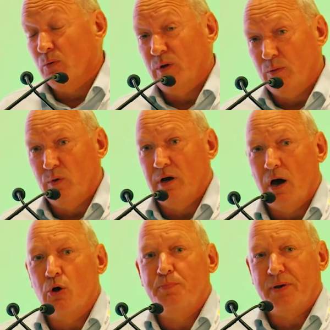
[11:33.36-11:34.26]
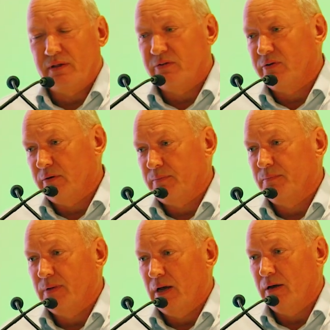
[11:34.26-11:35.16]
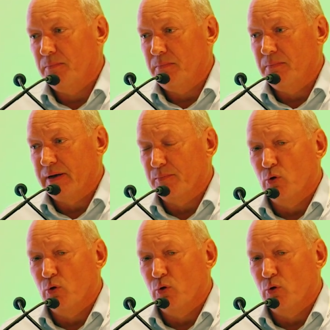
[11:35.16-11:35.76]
we're hoping to make